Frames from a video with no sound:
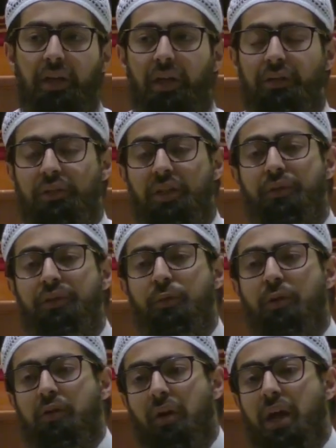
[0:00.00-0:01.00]
And some of
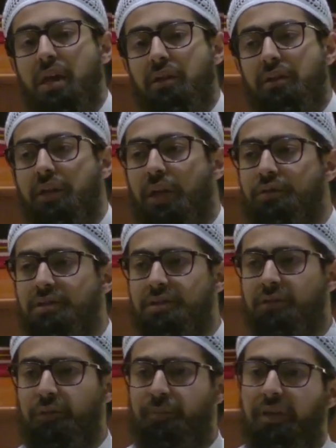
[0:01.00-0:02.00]
them were crying in their
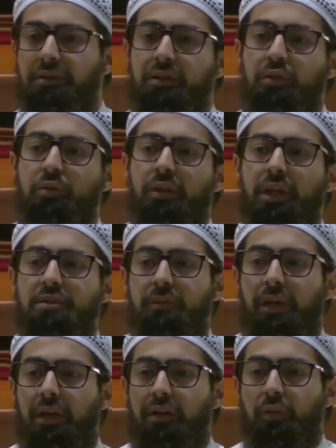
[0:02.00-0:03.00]
houses, repenting to Allah
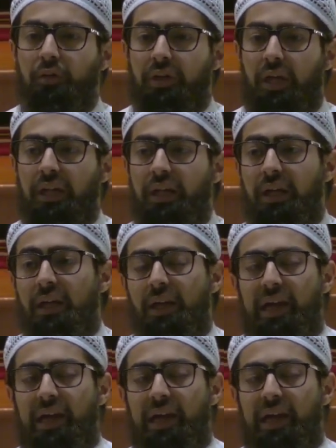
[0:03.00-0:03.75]
subhanahu wa ta'ala,